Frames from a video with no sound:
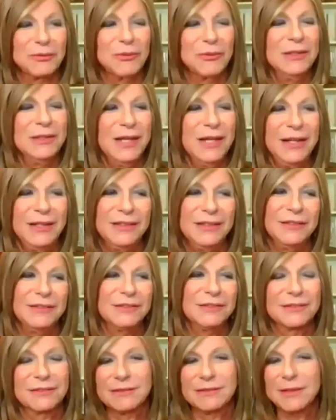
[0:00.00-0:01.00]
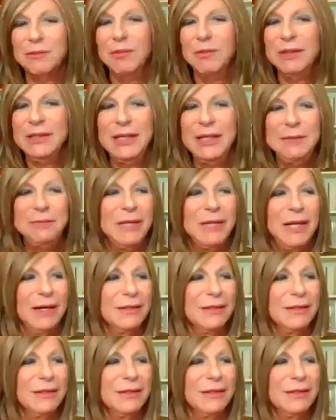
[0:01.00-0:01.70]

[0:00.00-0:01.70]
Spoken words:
one day there's someone named